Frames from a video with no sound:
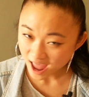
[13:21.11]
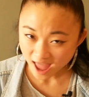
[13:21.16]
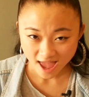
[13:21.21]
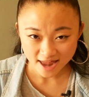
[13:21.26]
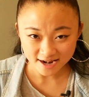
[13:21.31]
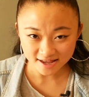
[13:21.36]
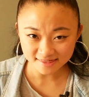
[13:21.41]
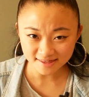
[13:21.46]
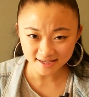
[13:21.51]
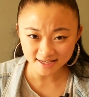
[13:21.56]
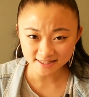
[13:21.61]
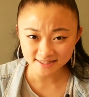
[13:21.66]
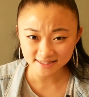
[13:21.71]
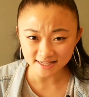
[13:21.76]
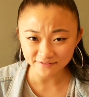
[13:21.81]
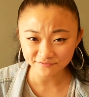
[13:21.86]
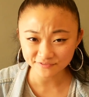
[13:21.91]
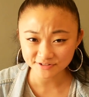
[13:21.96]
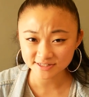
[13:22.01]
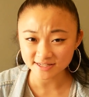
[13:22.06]
and I think it's
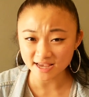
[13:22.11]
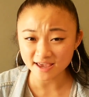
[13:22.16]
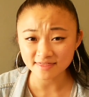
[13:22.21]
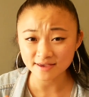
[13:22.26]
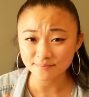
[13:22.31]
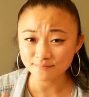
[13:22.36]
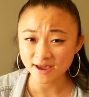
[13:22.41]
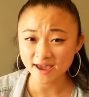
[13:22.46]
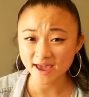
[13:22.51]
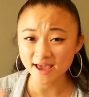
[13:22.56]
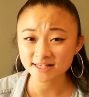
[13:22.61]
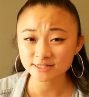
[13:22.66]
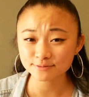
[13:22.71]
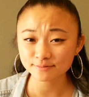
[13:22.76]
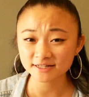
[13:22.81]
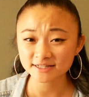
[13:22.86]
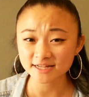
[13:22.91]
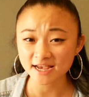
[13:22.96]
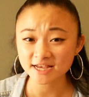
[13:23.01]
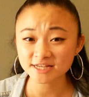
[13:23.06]
safe to say that my
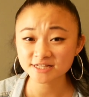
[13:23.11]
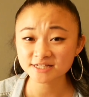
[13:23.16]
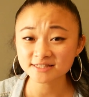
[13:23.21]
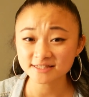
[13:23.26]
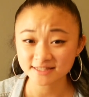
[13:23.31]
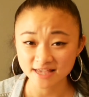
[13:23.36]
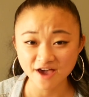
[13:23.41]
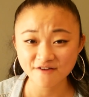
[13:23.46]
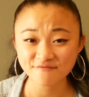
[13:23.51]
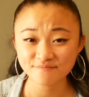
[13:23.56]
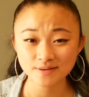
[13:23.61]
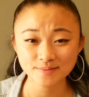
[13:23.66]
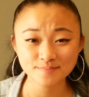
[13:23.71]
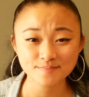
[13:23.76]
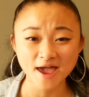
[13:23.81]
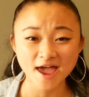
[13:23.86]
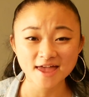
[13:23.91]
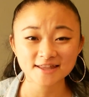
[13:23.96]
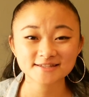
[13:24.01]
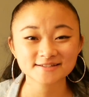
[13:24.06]
expectations have been
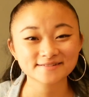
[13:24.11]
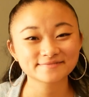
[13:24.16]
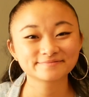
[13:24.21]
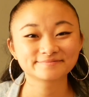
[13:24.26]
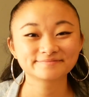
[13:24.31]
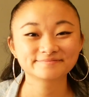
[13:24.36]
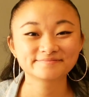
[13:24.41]
met.